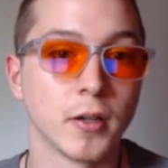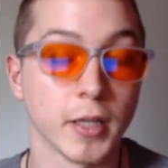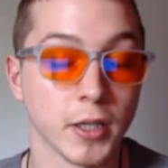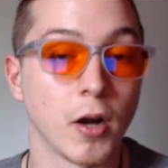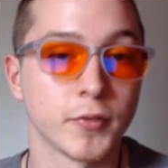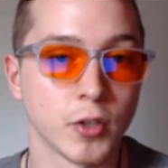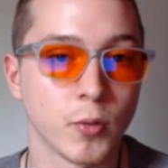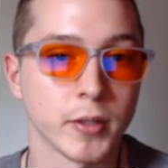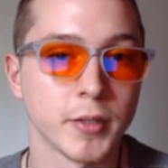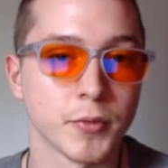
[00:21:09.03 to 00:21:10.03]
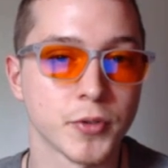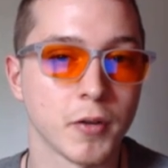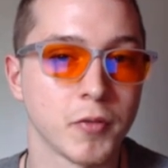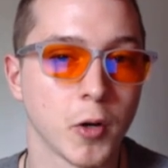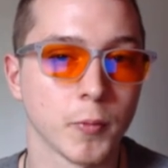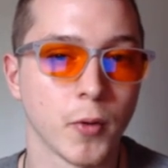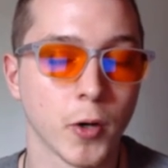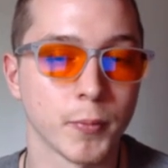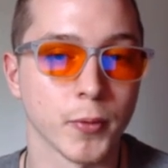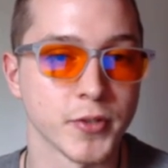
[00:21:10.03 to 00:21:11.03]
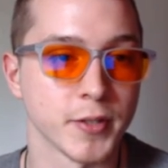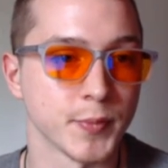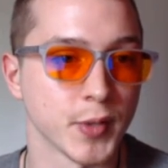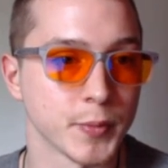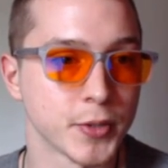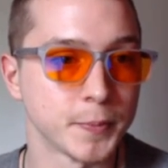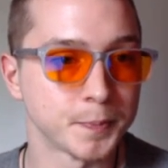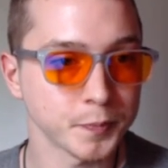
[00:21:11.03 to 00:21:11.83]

can often quickly resolve heartburn symptoms.